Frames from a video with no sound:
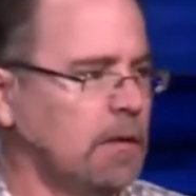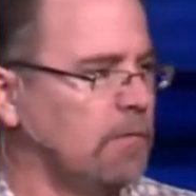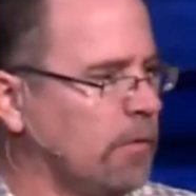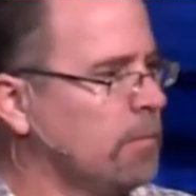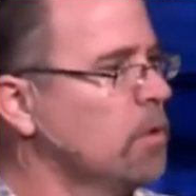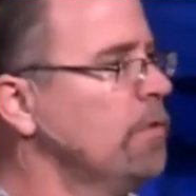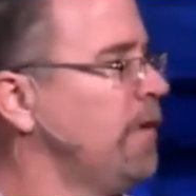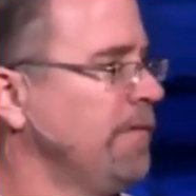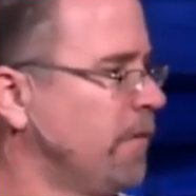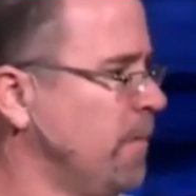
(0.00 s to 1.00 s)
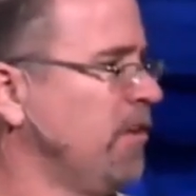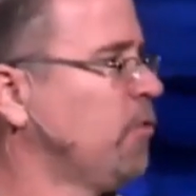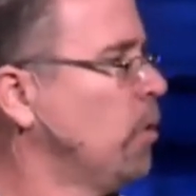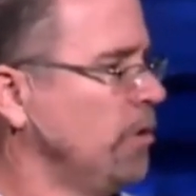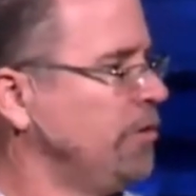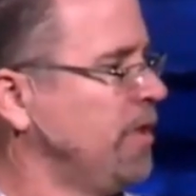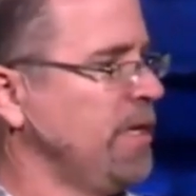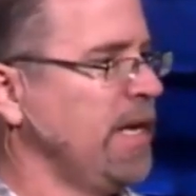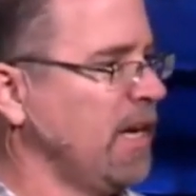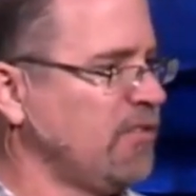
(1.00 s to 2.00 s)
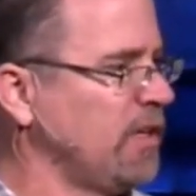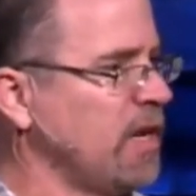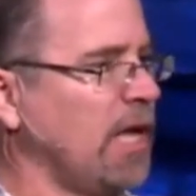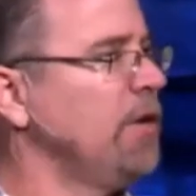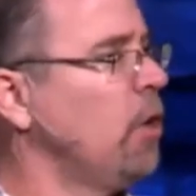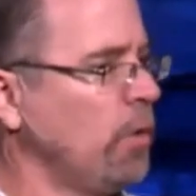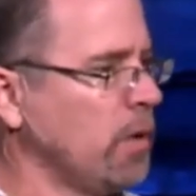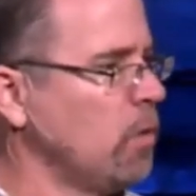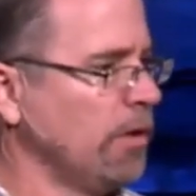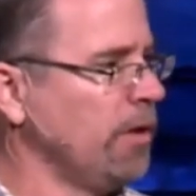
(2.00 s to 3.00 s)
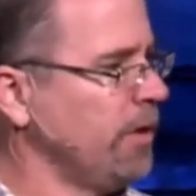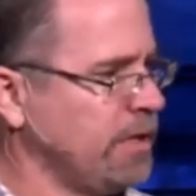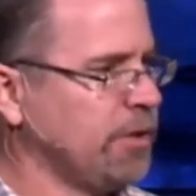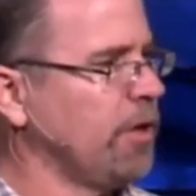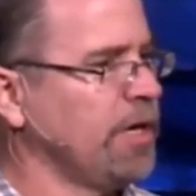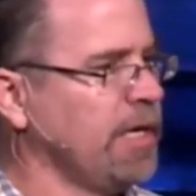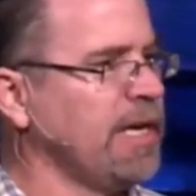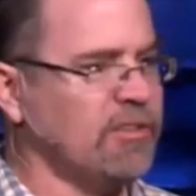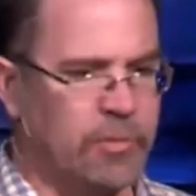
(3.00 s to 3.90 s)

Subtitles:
from moving from this world to the next and not knowing where their eternity is.